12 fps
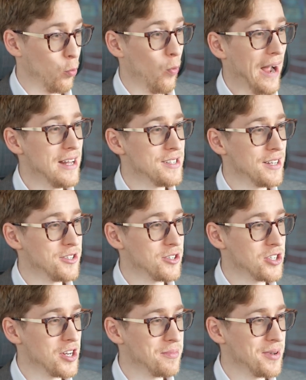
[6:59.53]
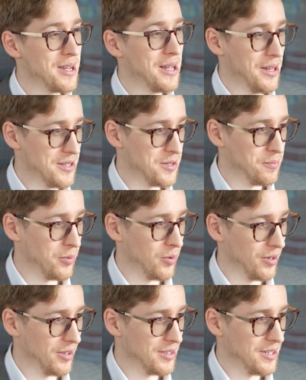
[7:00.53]
Why censorship is
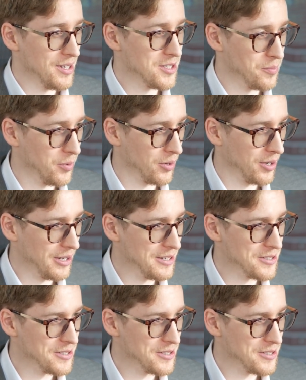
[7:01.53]
important? Is important in